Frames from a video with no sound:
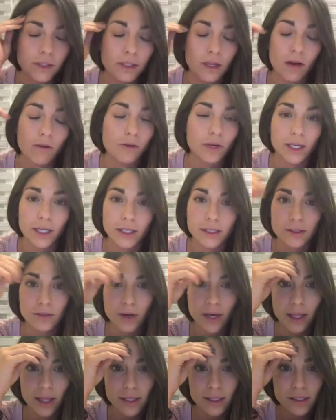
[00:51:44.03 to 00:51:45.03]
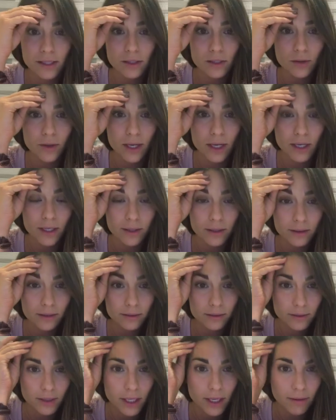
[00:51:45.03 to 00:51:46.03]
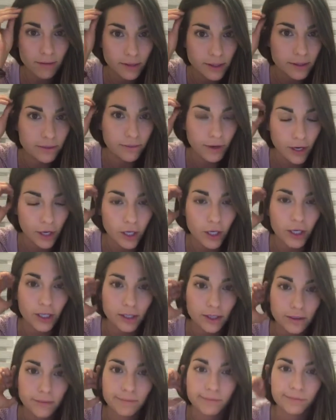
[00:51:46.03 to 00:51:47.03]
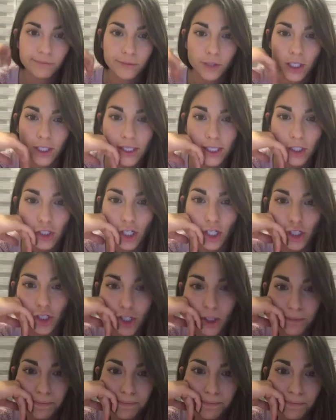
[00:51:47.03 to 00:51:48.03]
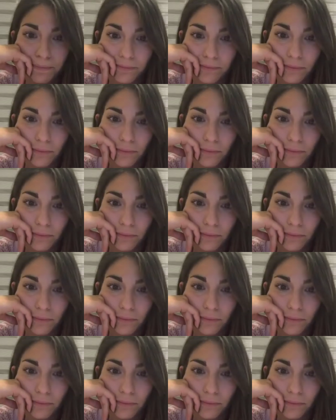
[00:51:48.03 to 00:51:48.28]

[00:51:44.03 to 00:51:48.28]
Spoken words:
Not read it, sorry, I listened to it. It was very good. Good suggestion.